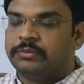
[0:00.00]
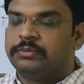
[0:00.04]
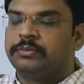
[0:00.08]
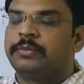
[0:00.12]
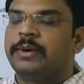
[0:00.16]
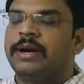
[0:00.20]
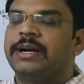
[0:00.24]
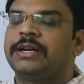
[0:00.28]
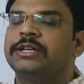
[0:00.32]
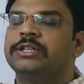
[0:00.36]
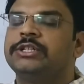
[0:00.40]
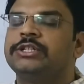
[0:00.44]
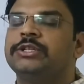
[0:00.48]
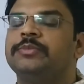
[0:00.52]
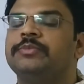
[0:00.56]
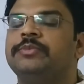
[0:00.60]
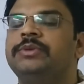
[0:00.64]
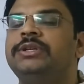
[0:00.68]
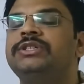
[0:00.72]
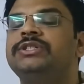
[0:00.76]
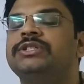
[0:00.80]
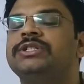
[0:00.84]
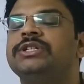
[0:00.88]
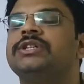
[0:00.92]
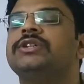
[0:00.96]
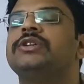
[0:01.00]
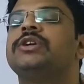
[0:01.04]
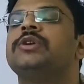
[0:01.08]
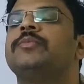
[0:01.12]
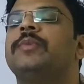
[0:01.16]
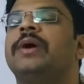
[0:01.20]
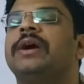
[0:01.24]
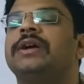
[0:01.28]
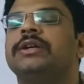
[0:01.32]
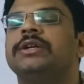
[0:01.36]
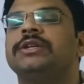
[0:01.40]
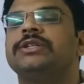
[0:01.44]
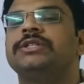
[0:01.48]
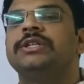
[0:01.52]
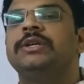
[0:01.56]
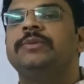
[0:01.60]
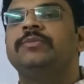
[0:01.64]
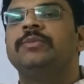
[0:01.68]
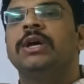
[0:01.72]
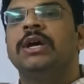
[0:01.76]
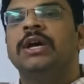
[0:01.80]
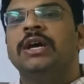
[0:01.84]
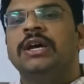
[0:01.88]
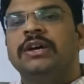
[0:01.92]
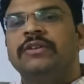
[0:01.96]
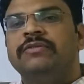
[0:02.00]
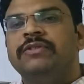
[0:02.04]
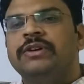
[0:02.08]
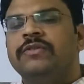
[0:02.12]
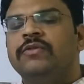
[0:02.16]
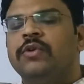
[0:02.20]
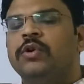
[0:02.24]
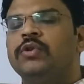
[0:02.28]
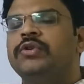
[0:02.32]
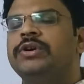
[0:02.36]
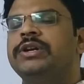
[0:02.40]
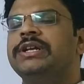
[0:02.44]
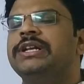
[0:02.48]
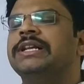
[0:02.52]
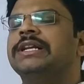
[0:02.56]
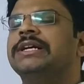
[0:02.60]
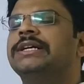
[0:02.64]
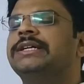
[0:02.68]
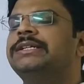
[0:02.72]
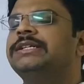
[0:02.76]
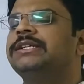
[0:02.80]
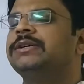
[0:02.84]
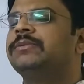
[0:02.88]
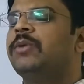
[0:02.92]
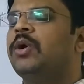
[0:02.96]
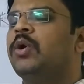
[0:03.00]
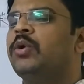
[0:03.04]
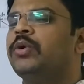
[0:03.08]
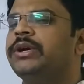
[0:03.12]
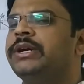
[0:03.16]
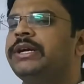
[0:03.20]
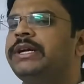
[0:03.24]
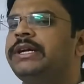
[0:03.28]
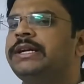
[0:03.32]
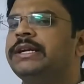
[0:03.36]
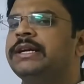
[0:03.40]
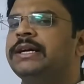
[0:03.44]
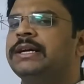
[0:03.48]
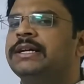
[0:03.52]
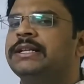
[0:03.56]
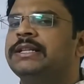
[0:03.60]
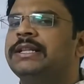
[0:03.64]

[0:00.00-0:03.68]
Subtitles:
partnership means general partnership, we have already learned about it,